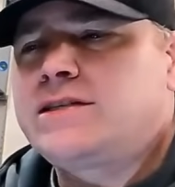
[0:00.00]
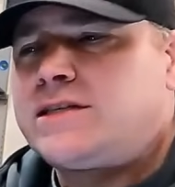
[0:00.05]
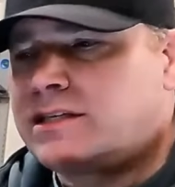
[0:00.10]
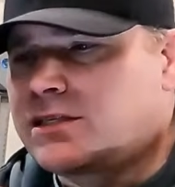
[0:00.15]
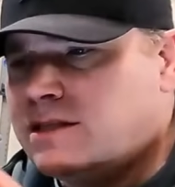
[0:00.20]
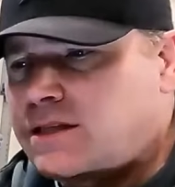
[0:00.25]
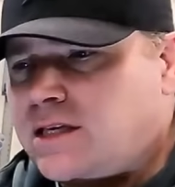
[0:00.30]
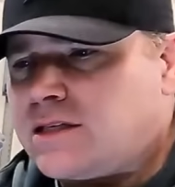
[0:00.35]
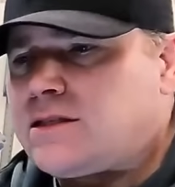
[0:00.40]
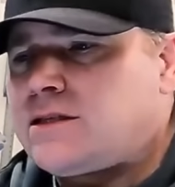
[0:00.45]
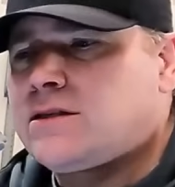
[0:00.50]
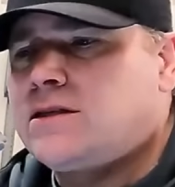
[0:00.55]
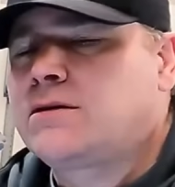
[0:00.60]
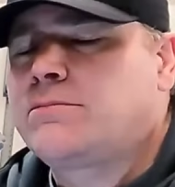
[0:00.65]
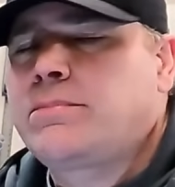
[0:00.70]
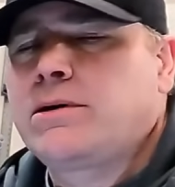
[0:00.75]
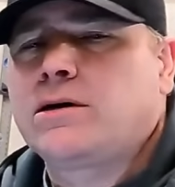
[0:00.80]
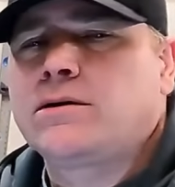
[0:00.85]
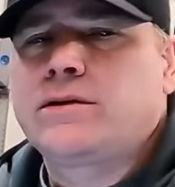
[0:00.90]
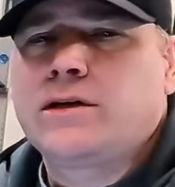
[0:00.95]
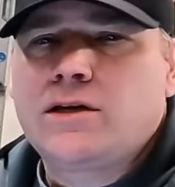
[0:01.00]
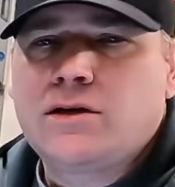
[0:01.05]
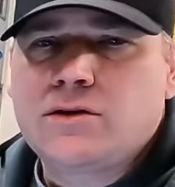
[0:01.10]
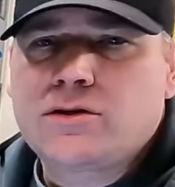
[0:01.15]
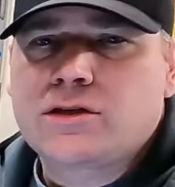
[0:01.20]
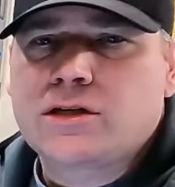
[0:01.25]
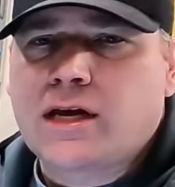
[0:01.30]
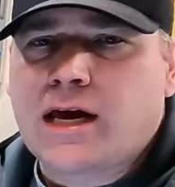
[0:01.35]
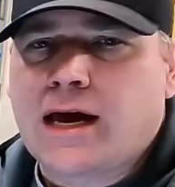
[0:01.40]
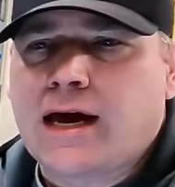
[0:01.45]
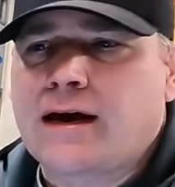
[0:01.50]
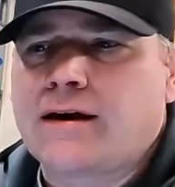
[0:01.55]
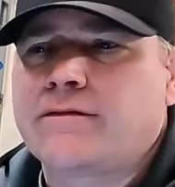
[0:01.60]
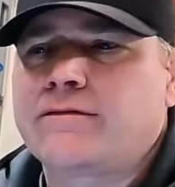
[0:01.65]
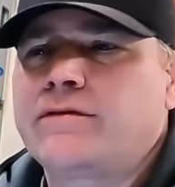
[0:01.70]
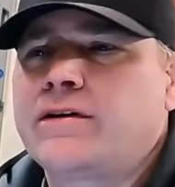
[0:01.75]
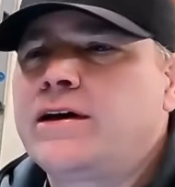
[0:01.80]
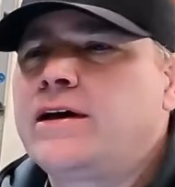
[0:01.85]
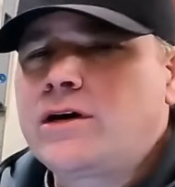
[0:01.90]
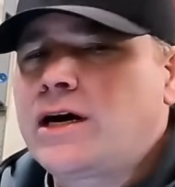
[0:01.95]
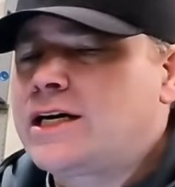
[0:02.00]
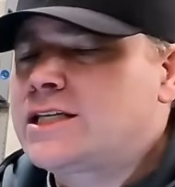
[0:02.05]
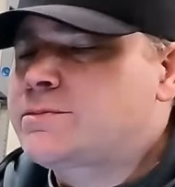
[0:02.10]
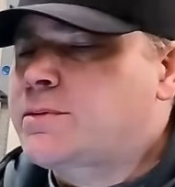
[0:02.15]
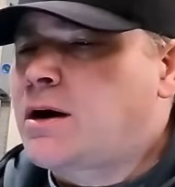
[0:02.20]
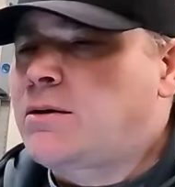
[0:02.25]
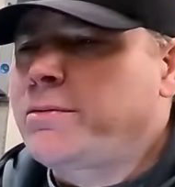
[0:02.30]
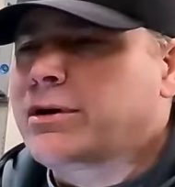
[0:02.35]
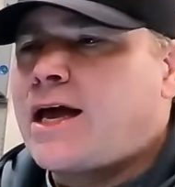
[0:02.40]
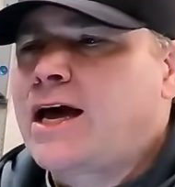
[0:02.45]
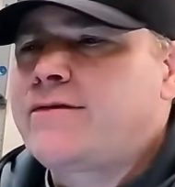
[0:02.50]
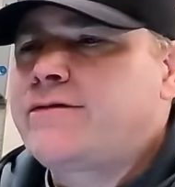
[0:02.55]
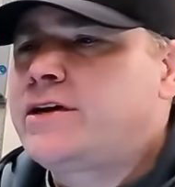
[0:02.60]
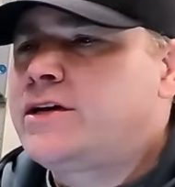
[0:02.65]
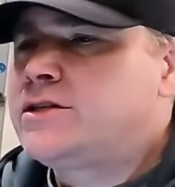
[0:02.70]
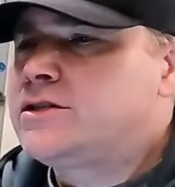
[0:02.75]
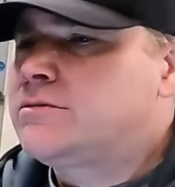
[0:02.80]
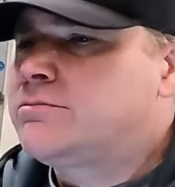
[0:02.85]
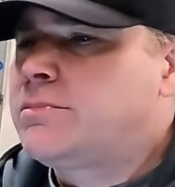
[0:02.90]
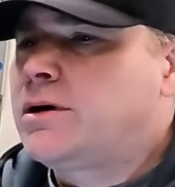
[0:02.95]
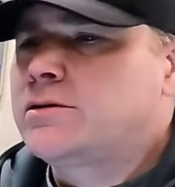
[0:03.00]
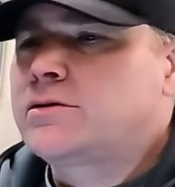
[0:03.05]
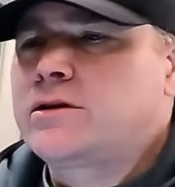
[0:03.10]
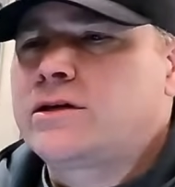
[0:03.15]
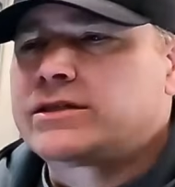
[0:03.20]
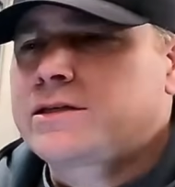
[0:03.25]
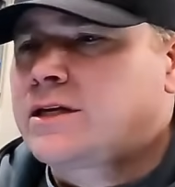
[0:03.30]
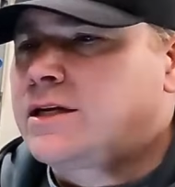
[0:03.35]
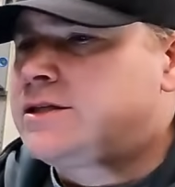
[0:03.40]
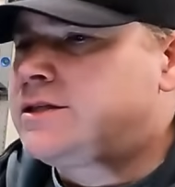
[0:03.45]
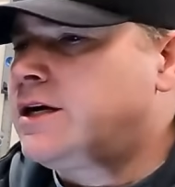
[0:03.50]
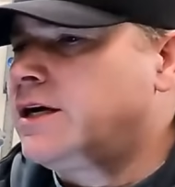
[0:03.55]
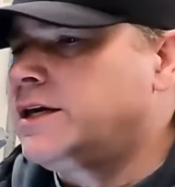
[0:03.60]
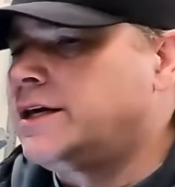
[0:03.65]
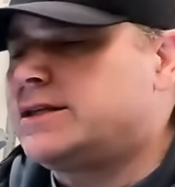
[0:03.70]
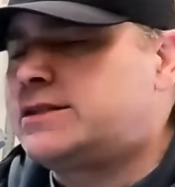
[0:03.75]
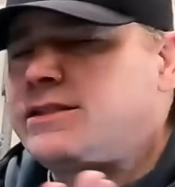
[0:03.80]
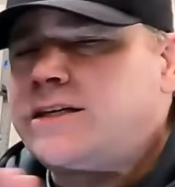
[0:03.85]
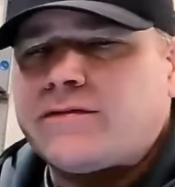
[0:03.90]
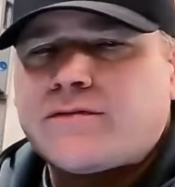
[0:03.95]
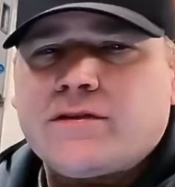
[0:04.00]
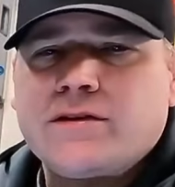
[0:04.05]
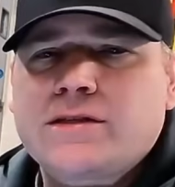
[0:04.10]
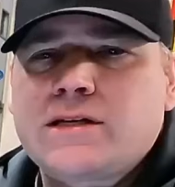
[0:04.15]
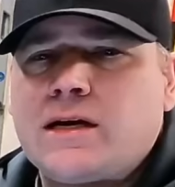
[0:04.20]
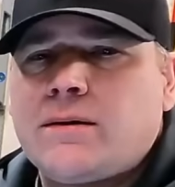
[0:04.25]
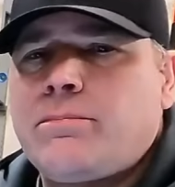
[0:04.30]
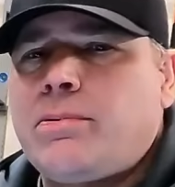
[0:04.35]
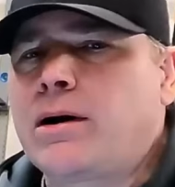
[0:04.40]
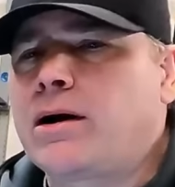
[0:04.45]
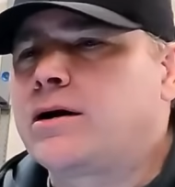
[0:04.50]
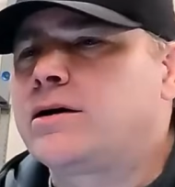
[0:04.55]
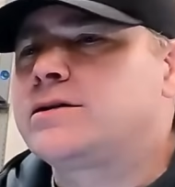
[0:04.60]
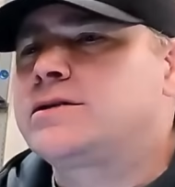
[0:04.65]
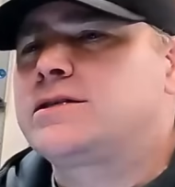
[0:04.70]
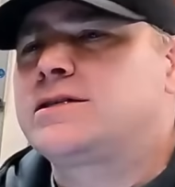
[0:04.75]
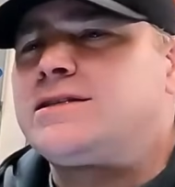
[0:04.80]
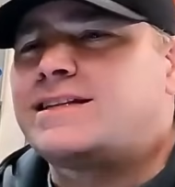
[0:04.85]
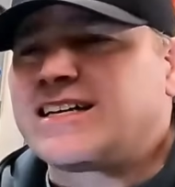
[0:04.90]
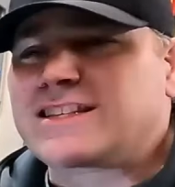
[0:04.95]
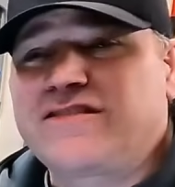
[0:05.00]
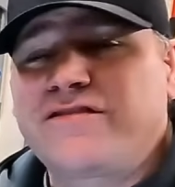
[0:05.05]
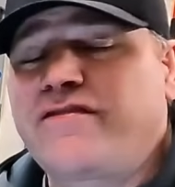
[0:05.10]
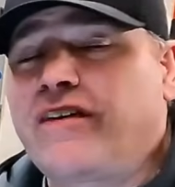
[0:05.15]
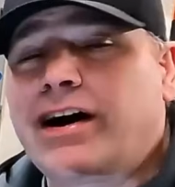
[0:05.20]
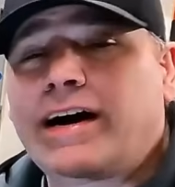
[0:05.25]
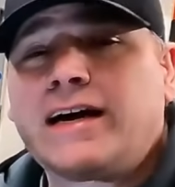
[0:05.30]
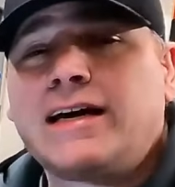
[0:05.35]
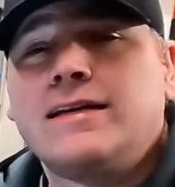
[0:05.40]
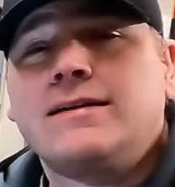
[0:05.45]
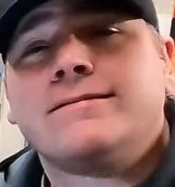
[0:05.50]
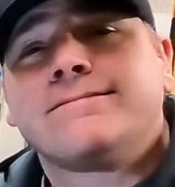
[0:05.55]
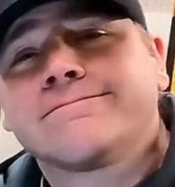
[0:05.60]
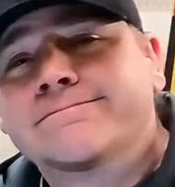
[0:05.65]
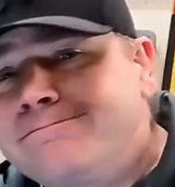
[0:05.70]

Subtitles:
He says, this is the build that you should have. You guys probably have an engine builder that's going to tell you a different set of parts. That's fine.